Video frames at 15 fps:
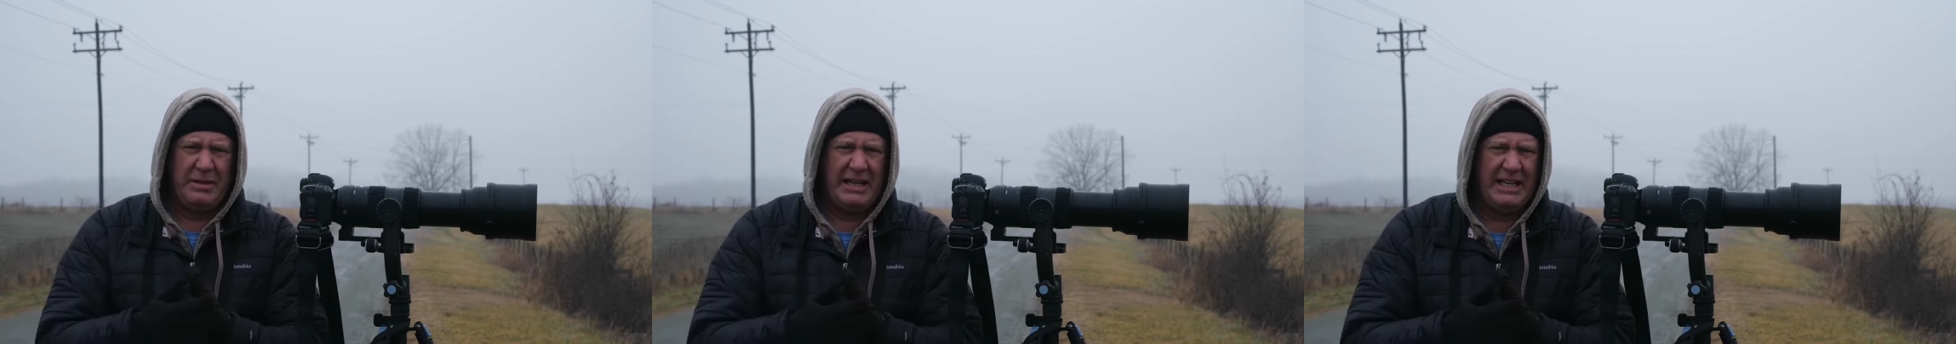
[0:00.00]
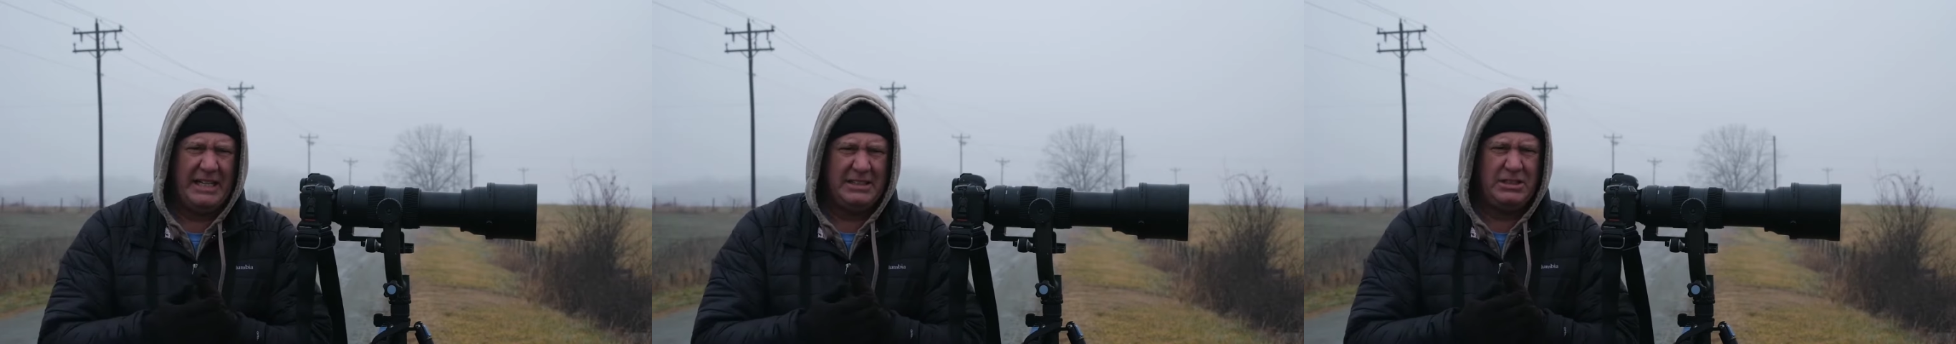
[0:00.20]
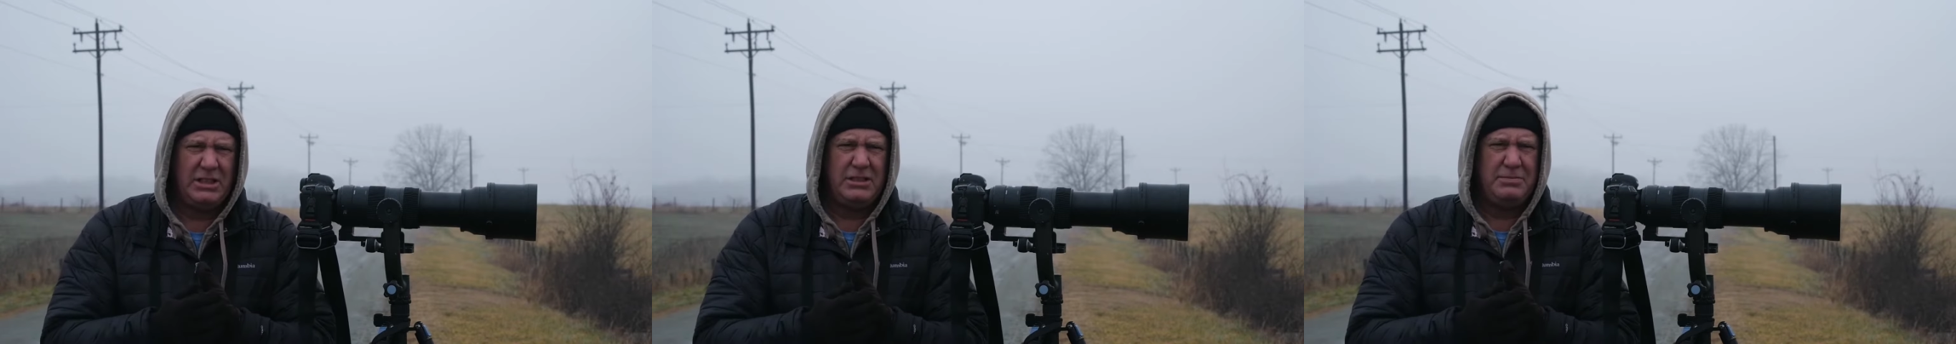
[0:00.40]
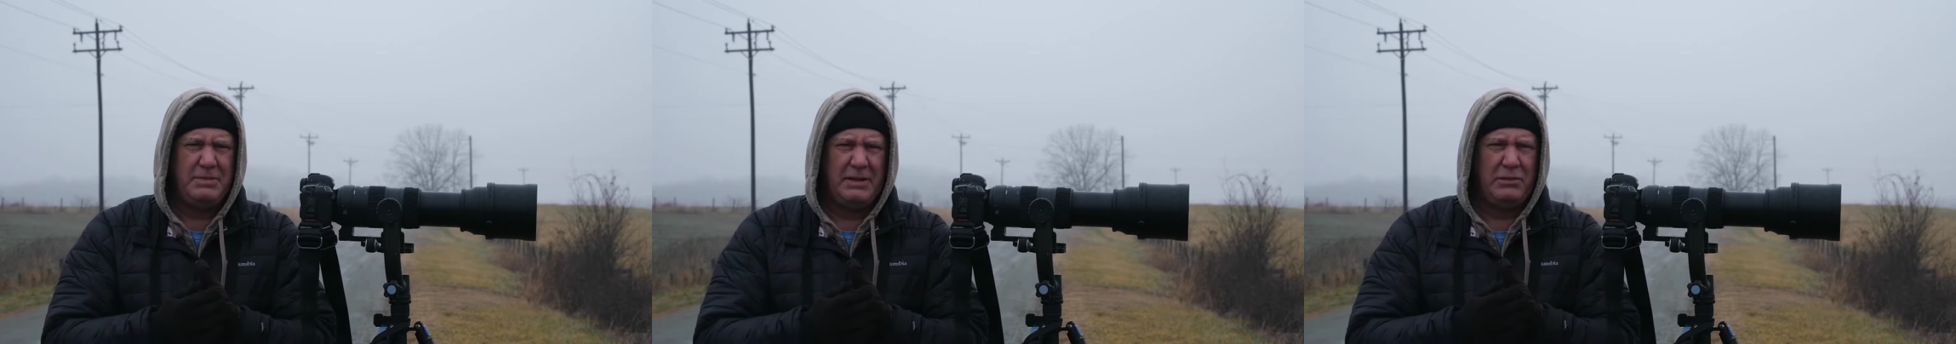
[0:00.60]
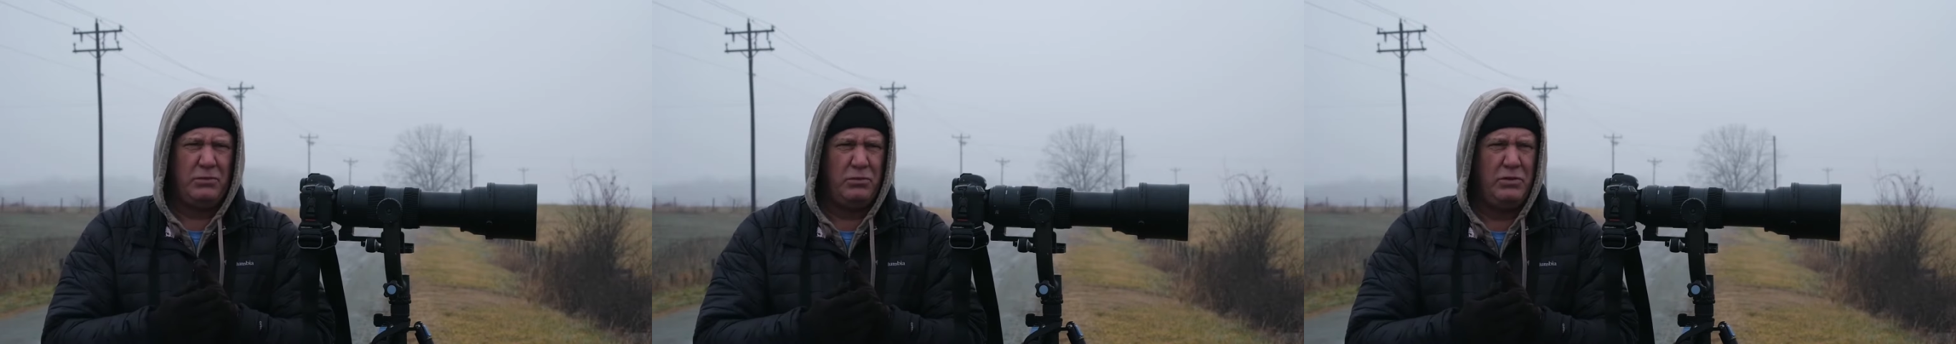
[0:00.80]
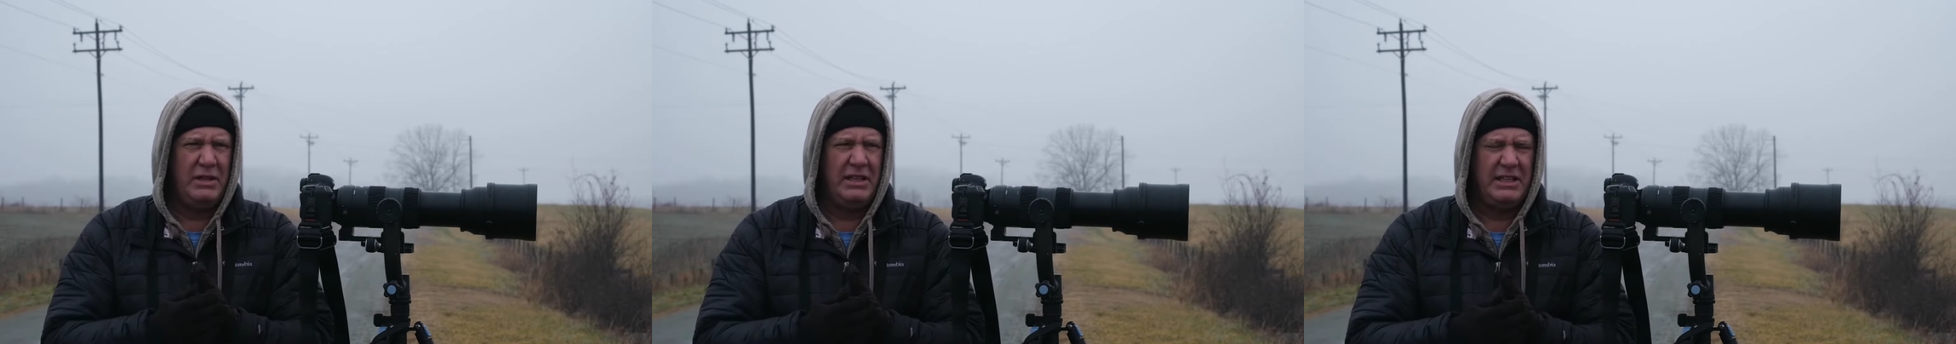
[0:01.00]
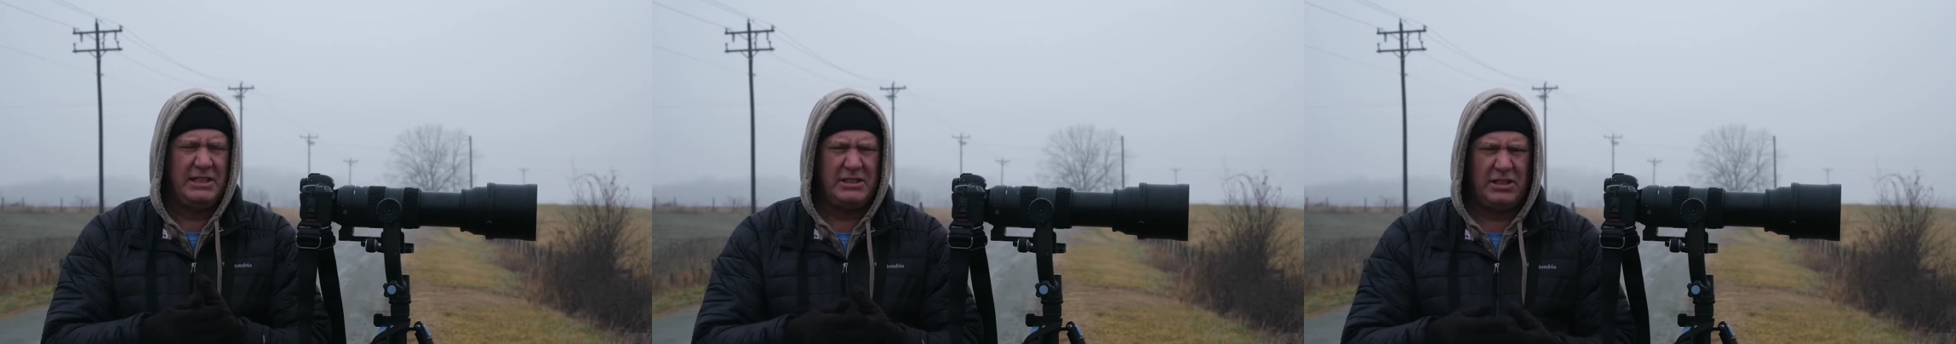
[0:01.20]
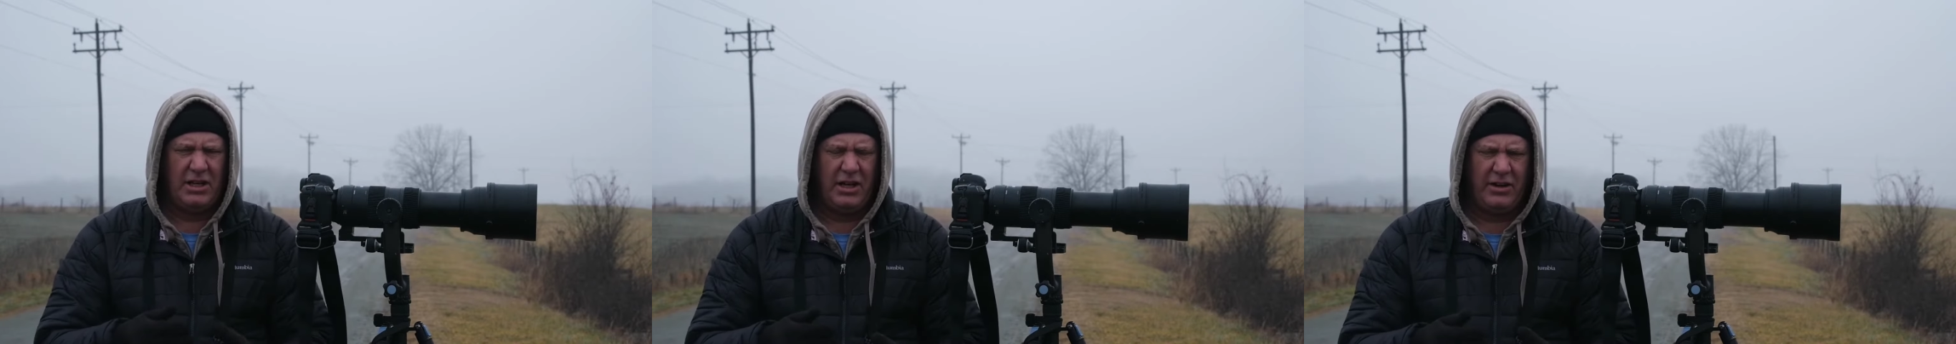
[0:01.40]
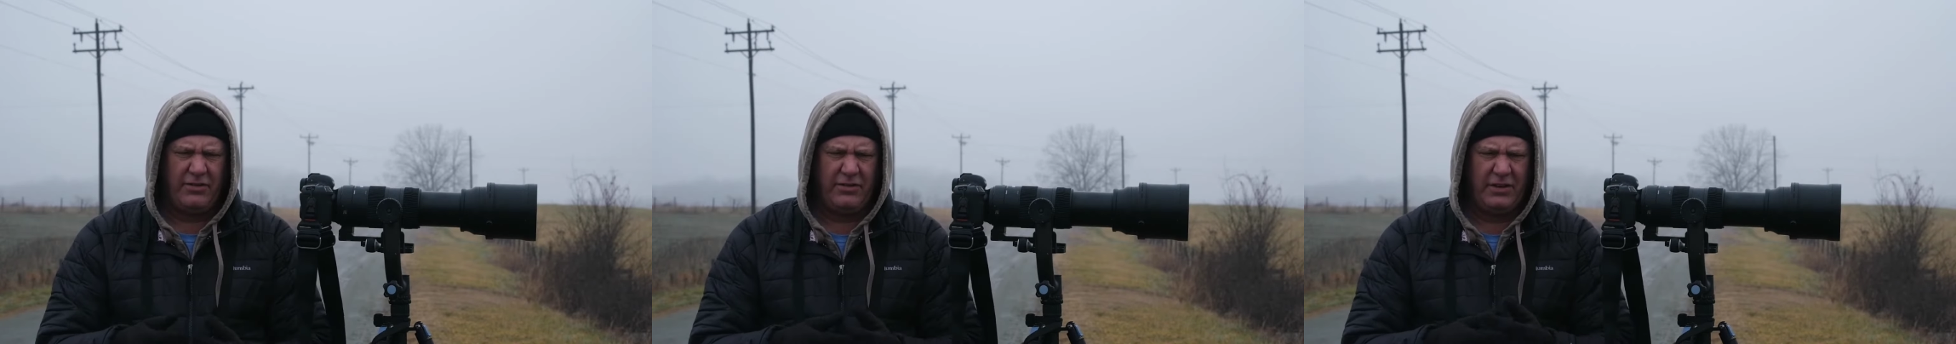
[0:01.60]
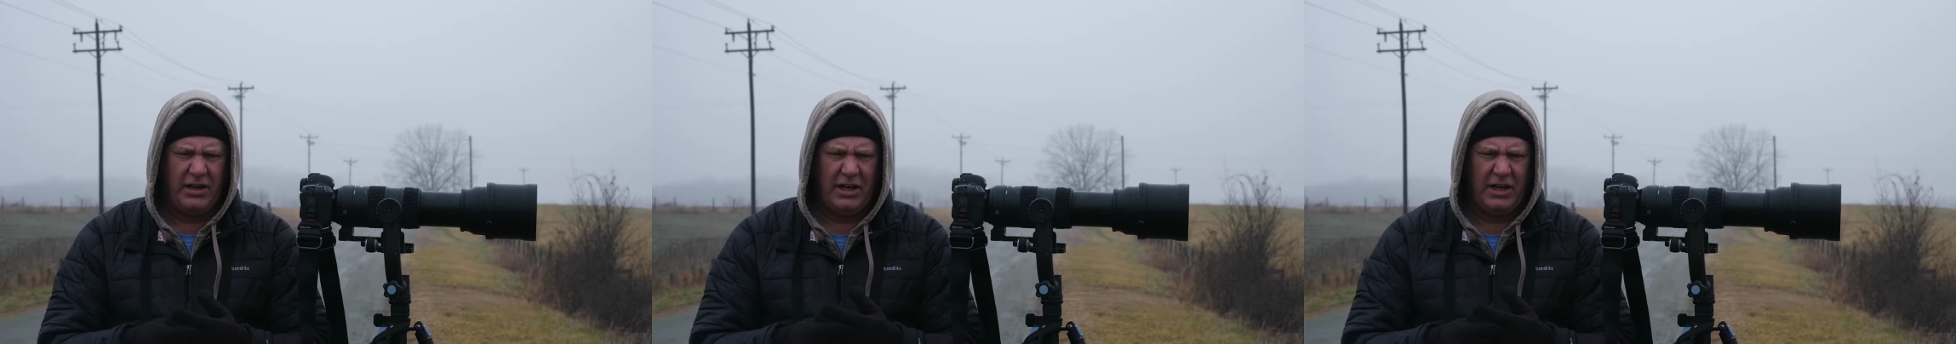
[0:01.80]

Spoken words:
and it's just been really tough.